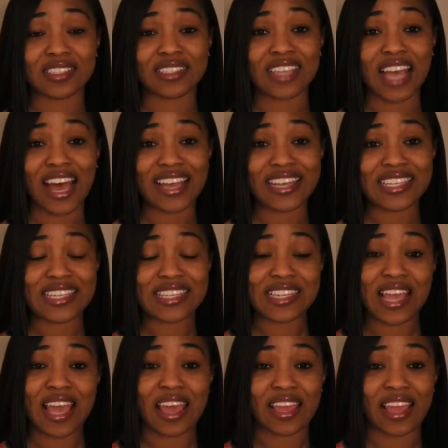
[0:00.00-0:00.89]

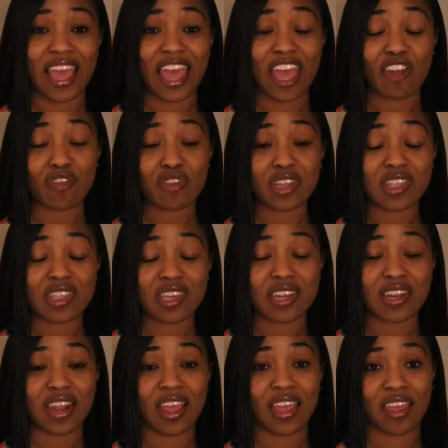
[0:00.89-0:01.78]
dissect
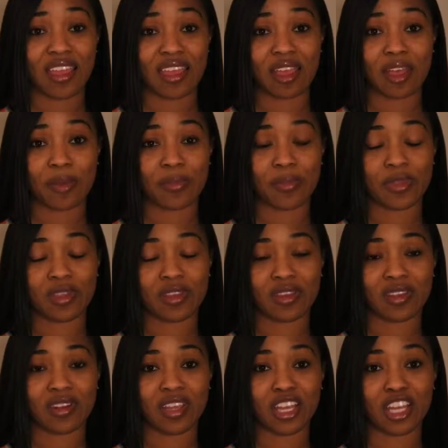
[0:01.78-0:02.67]
everything that
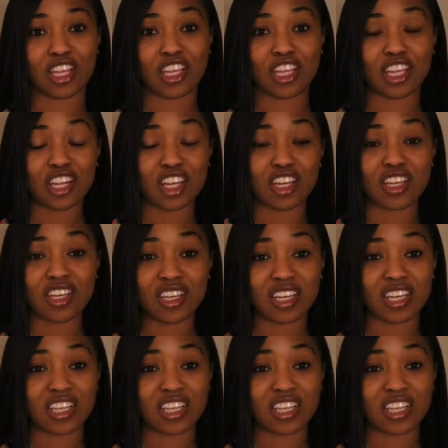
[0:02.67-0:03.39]
happened and get a good